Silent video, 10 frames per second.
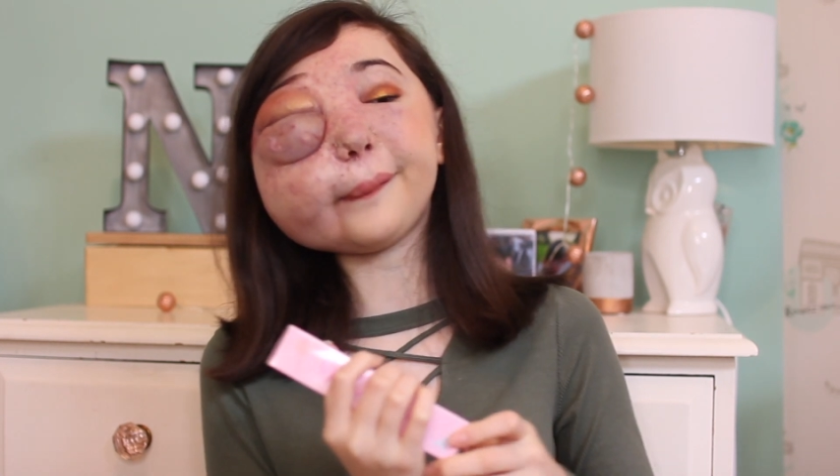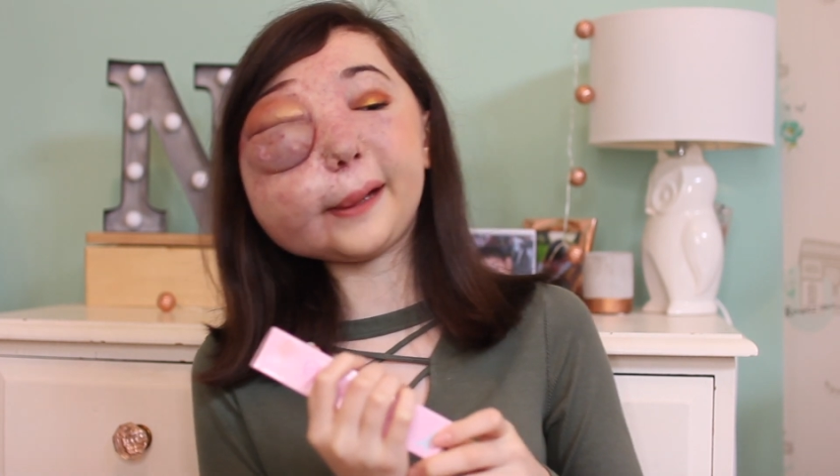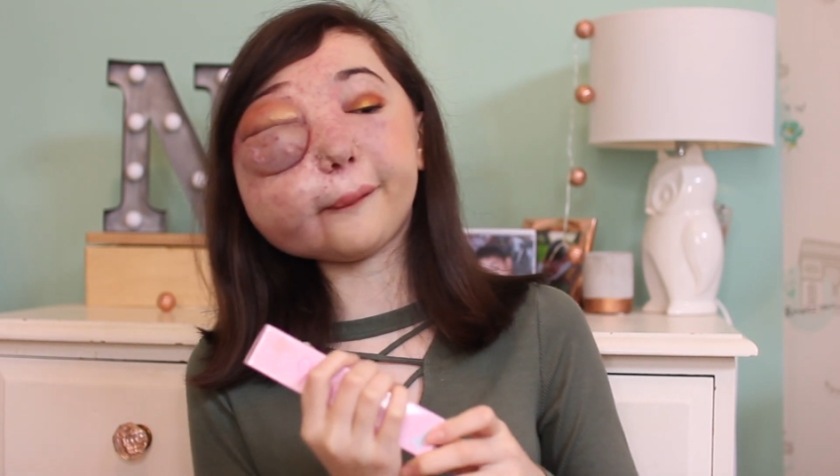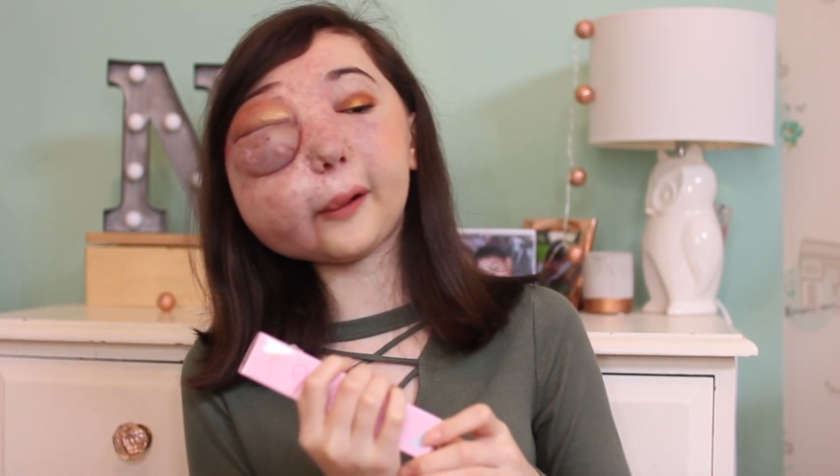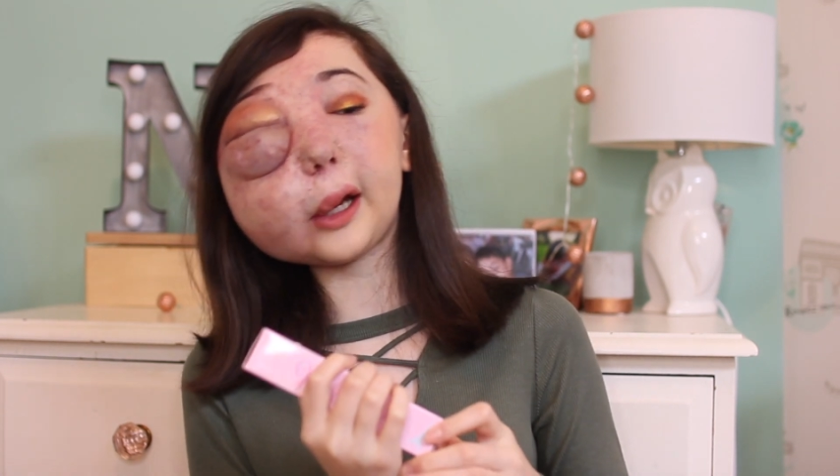
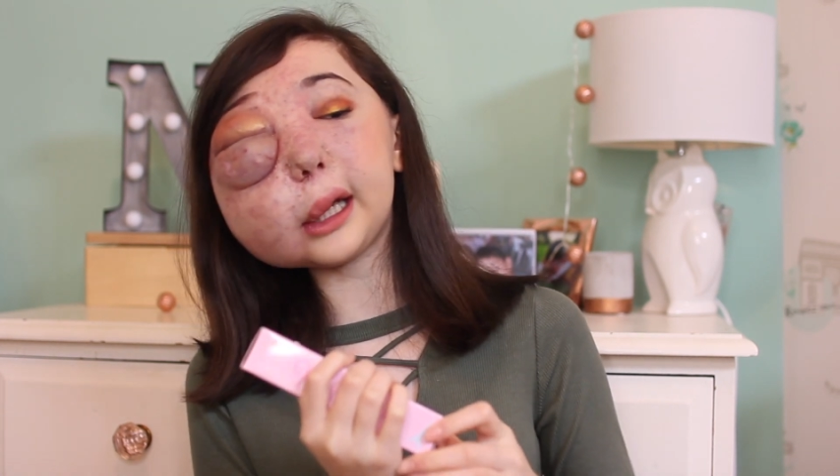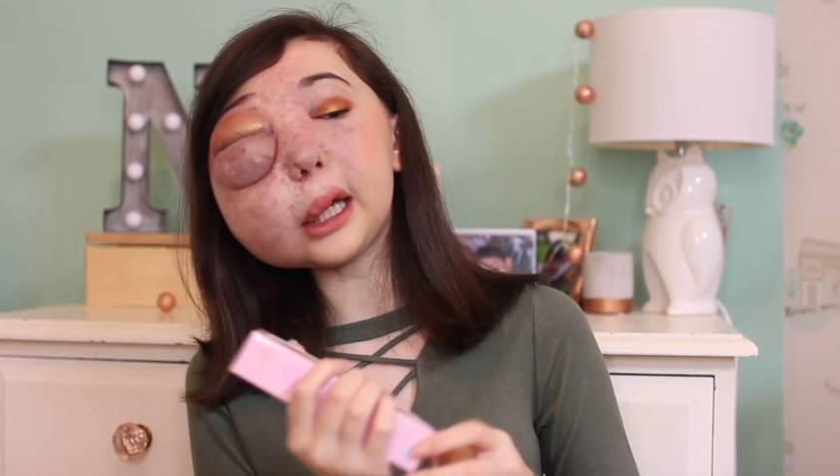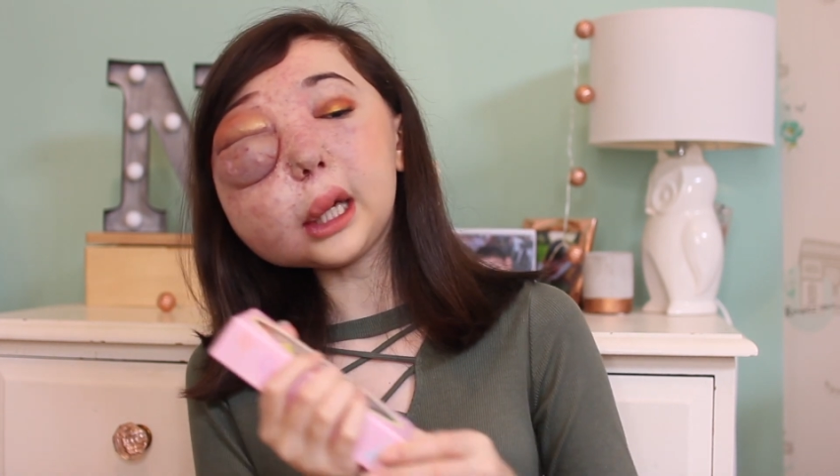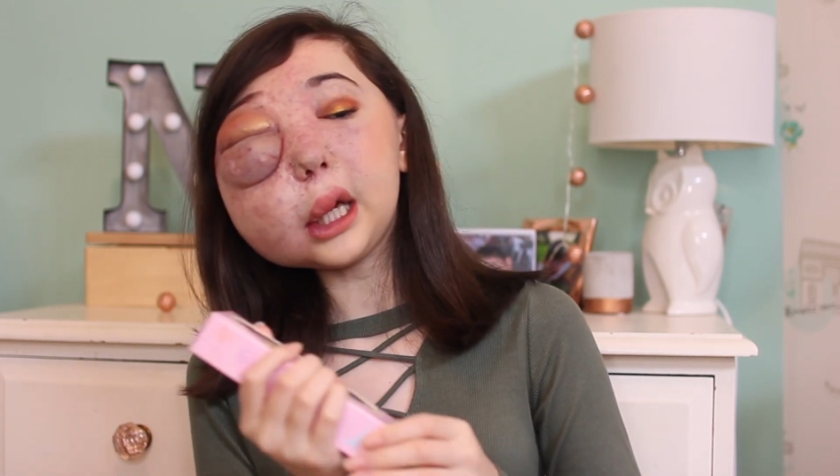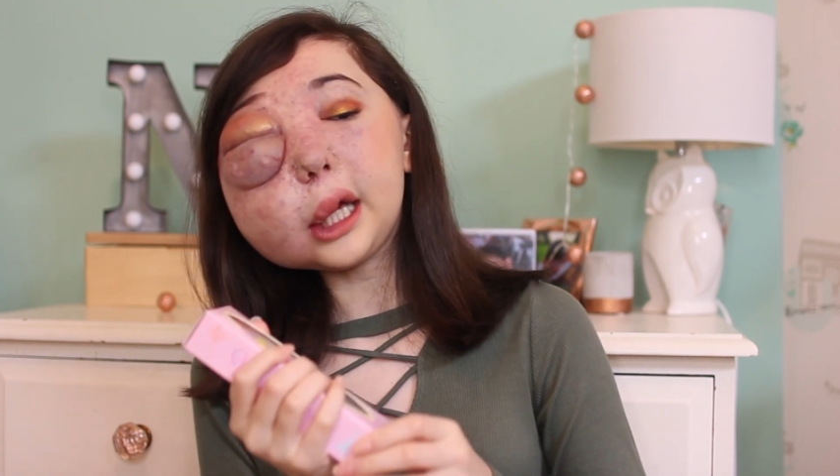favourite
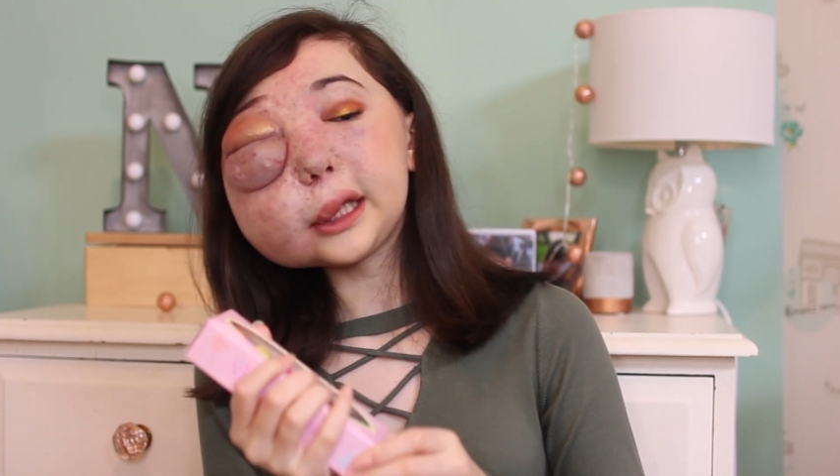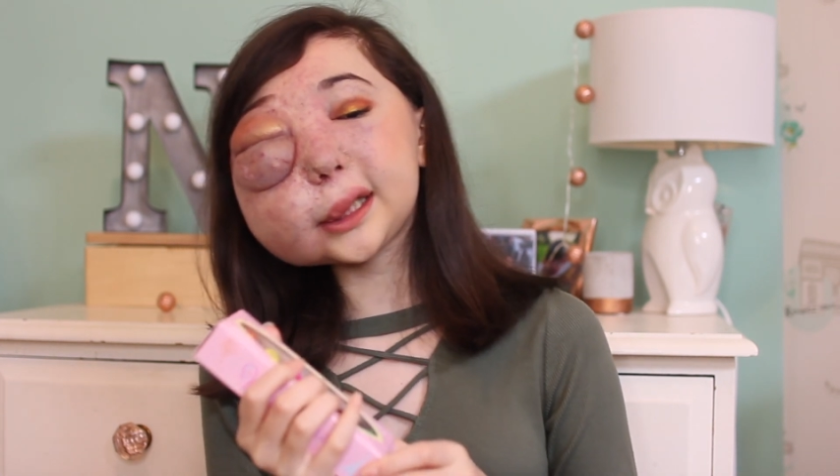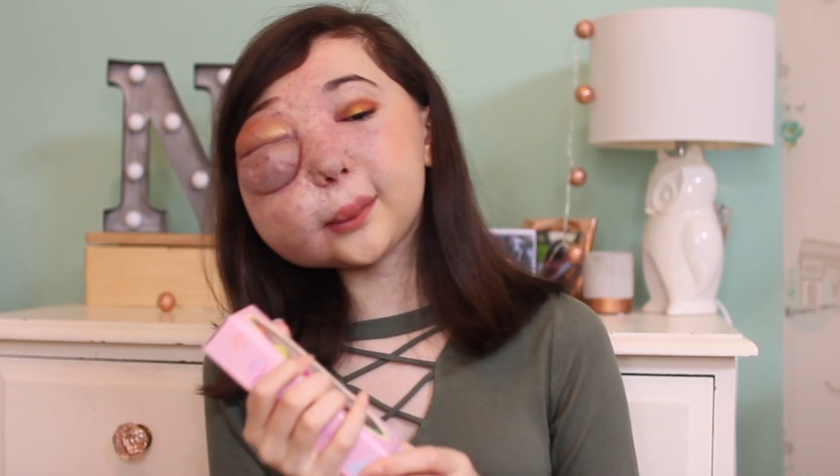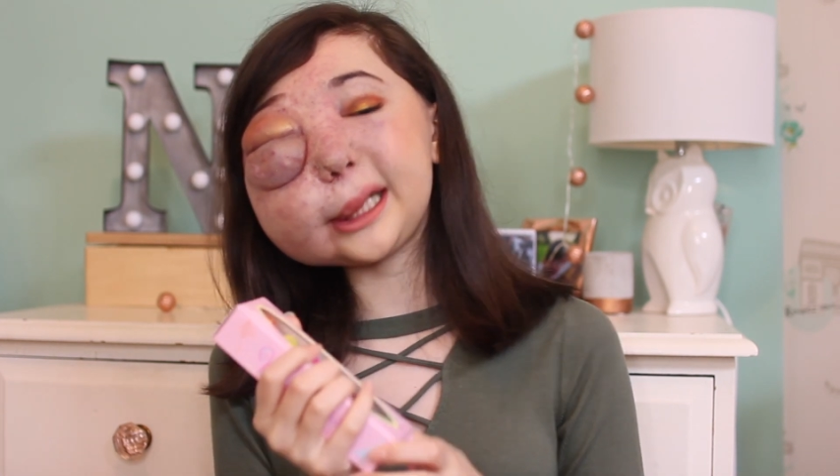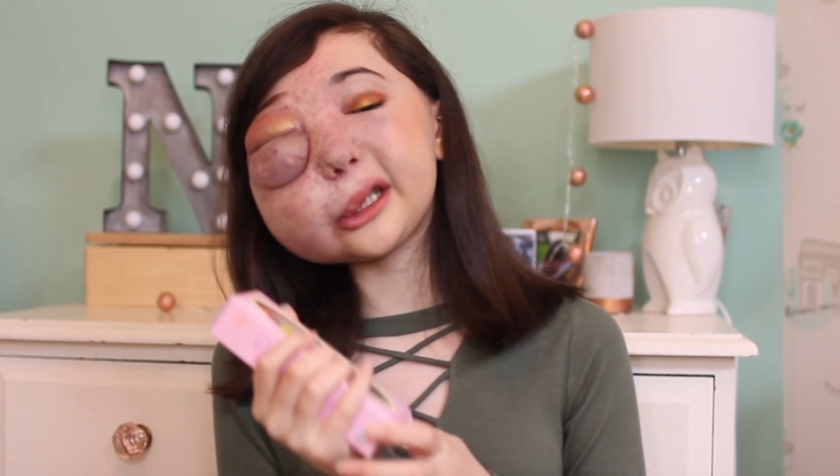
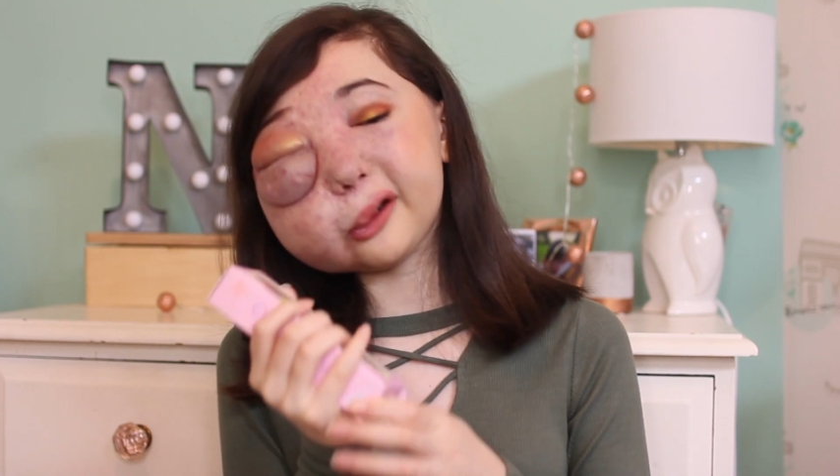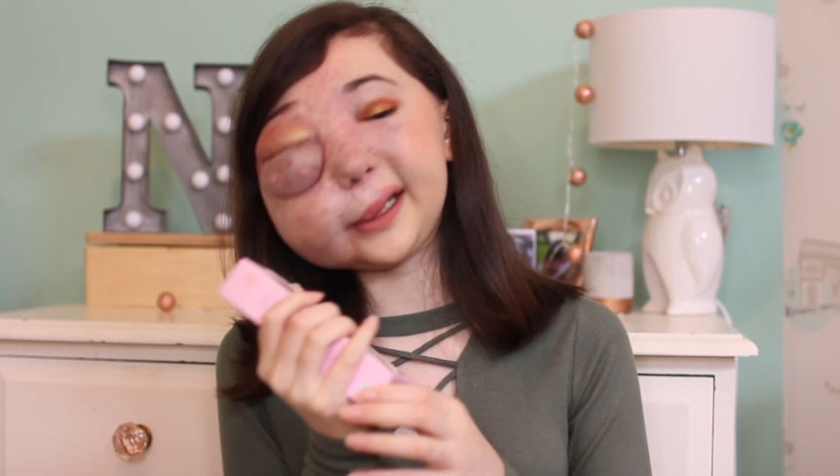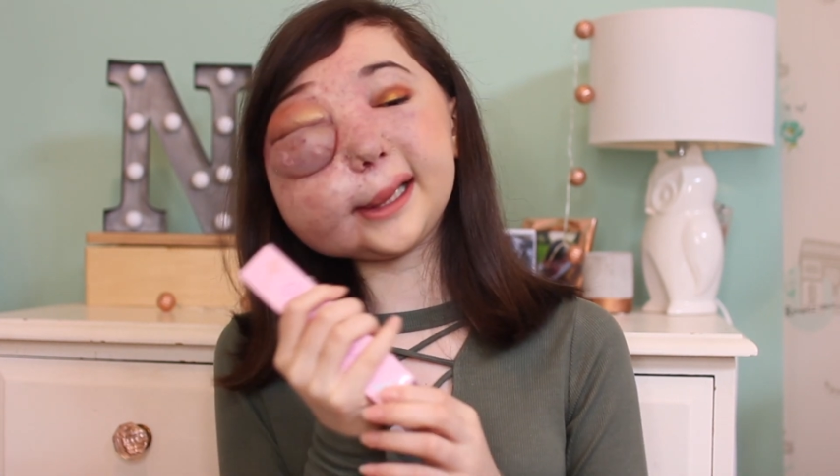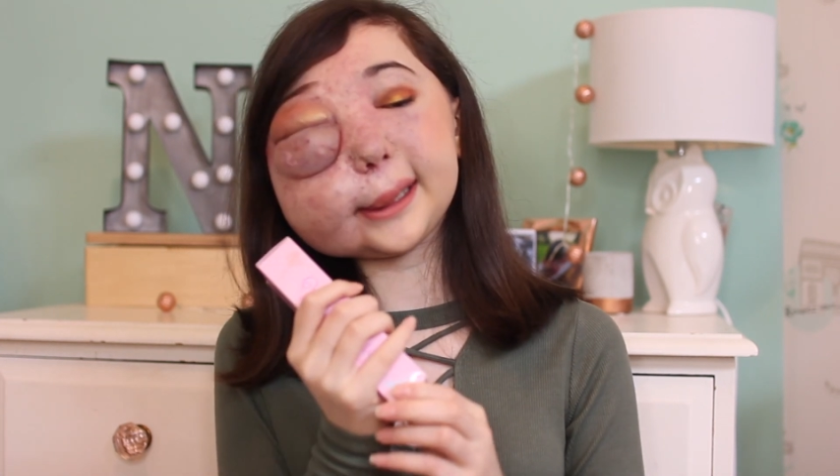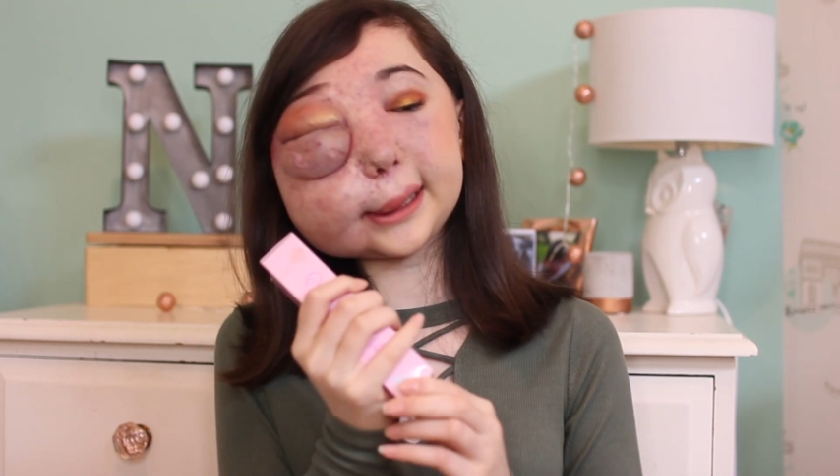sweet
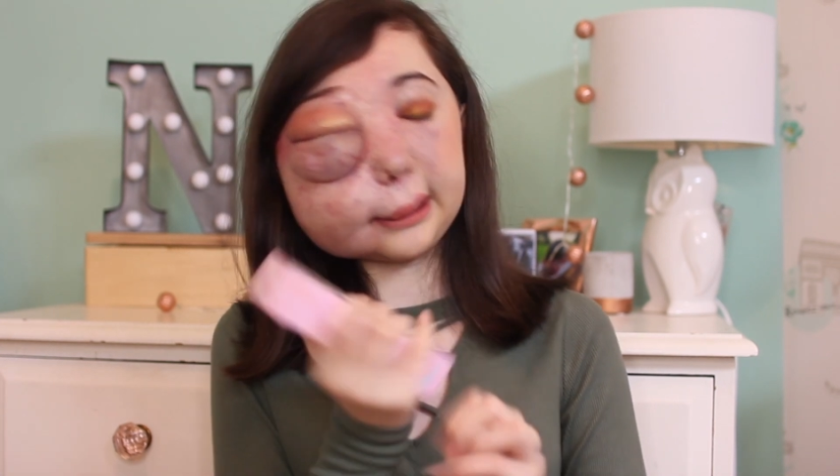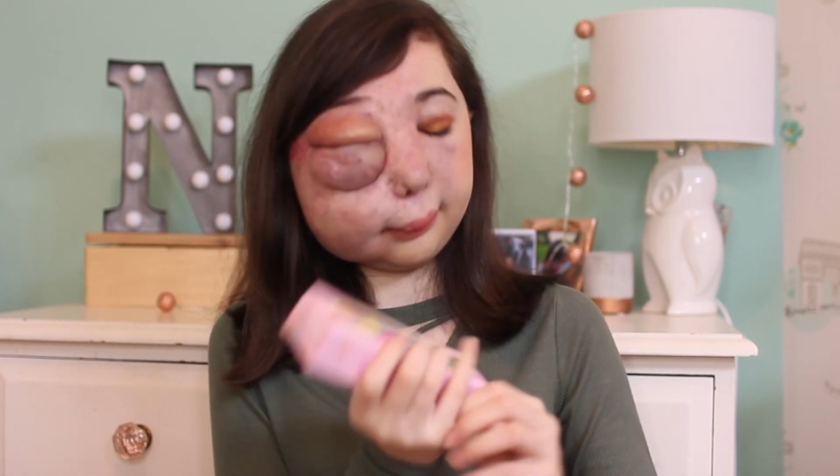treats,